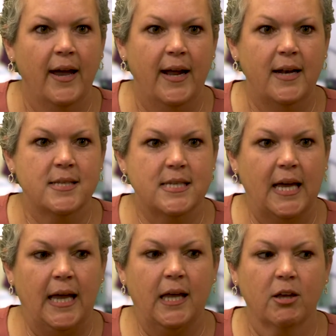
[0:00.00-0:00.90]
And it's
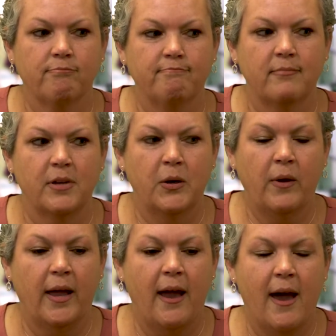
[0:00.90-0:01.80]
like,
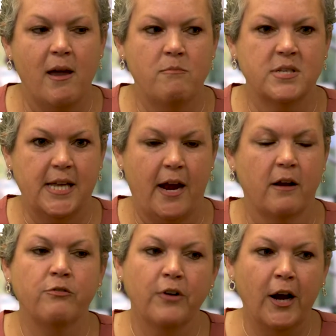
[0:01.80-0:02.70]
okay, I'm
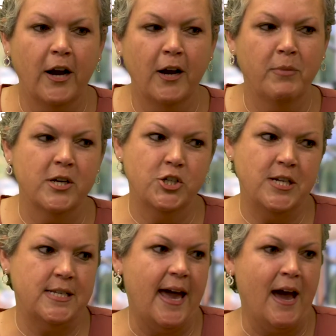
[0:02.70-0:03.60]
scared for her, but
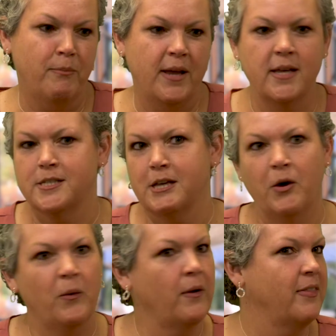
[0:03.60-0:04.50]
she's happy.
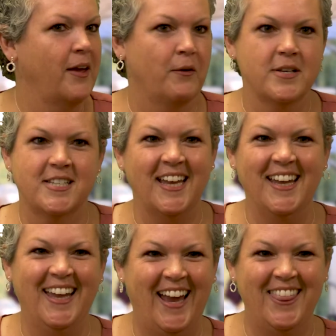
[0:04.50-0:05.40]
So there was,
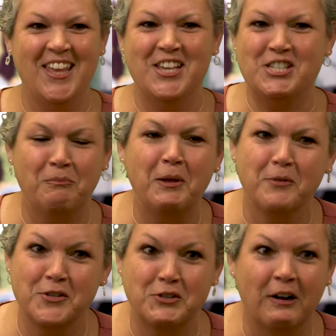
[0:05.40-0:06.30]
I think some
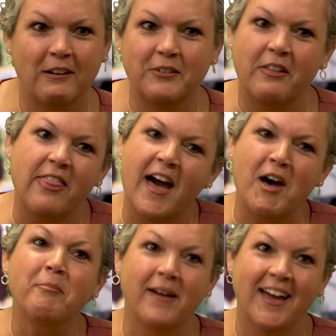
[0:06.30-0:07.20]
people struggled with
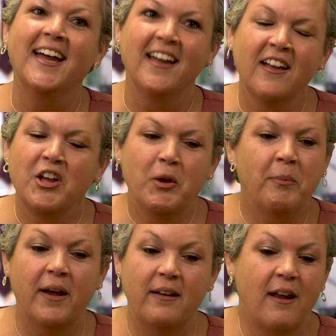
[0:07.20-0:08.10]
that, but
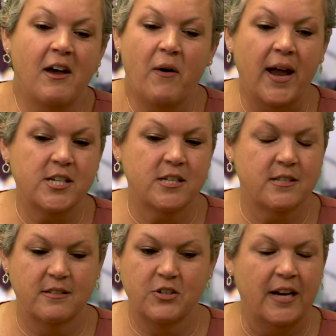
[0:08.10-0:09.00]
But no, I
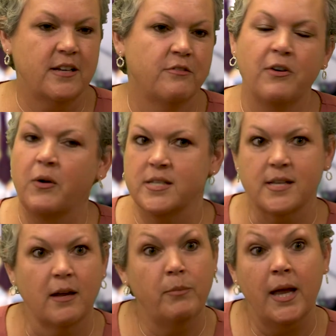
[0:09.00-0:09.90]
just tried to focus
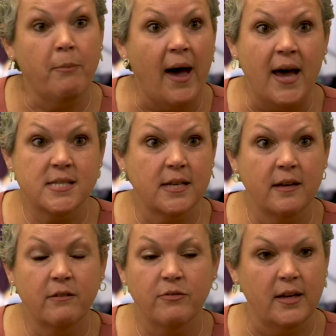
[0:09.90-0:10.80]
on being
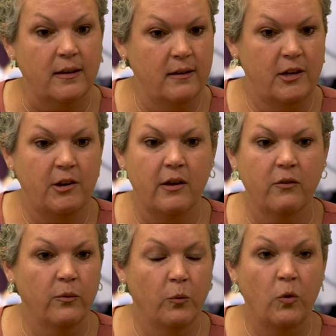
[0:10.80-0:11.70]
positive and, you
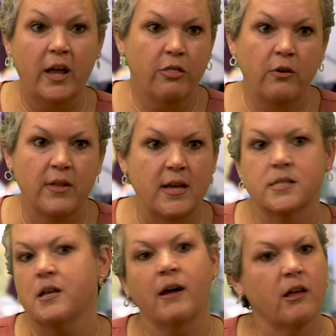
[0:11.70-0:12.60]
know, we'll get through
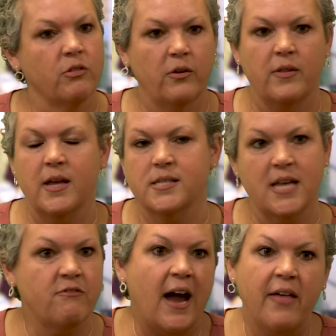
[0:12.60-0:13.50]
this. I'll get through this.
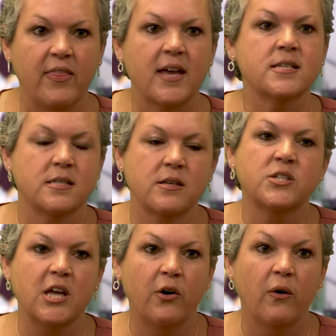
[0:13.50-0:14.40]
I've got this.
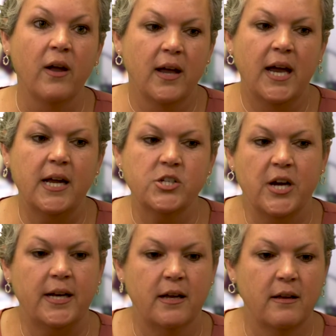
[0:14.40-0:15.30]
So, and I
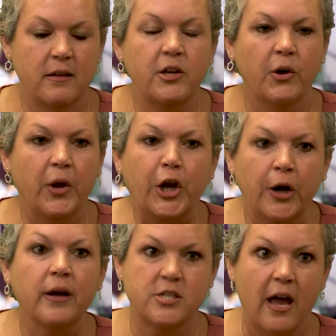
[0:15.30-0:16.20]
tried to, you know,
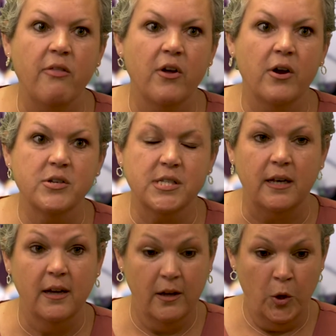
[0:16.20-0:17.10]
encourage others. And